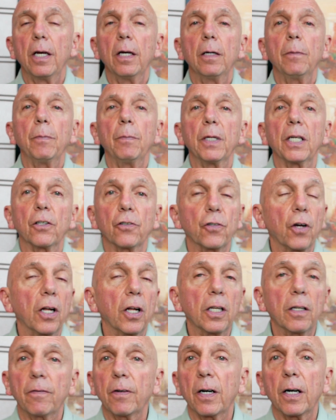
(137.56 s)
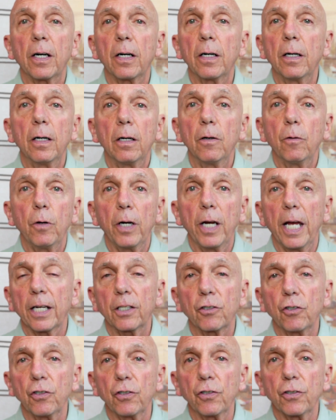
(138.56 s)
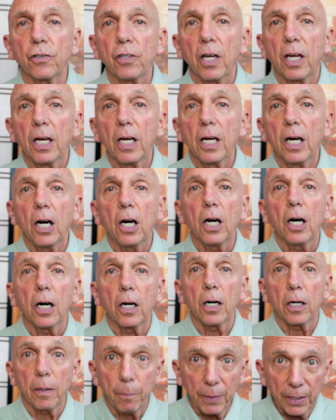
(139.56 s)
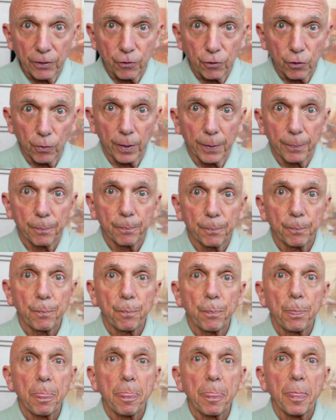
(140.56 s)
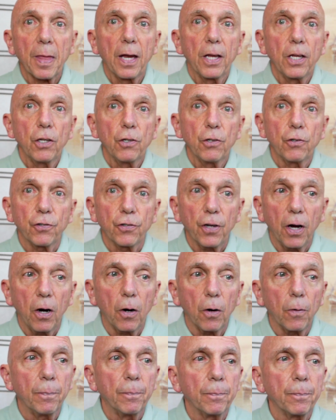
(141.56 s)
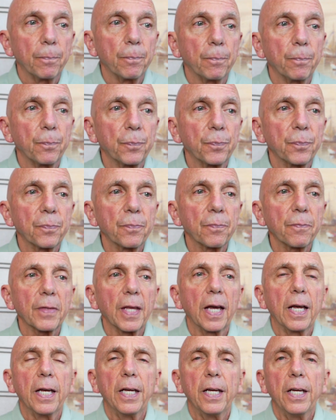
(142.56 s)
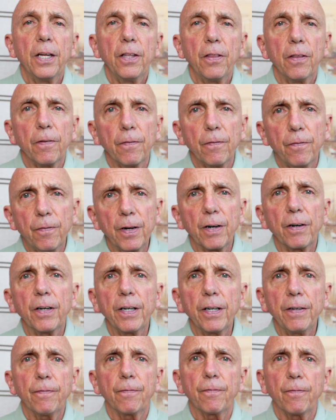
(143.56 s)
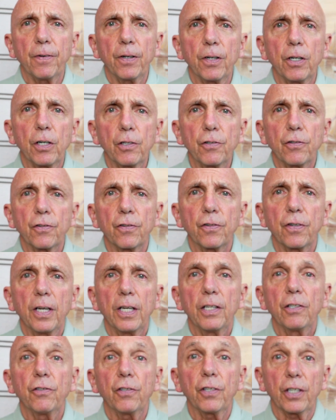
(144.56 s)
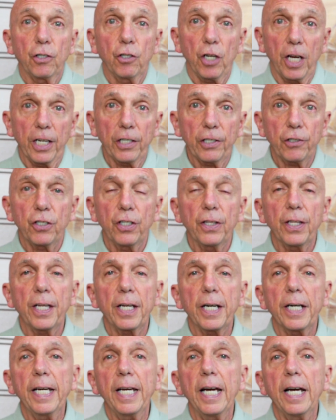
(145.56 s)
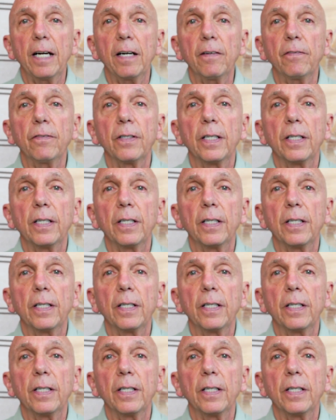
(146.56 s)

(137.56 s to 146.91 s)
because all of our reactions are habitual. So, the very first suggestion that I have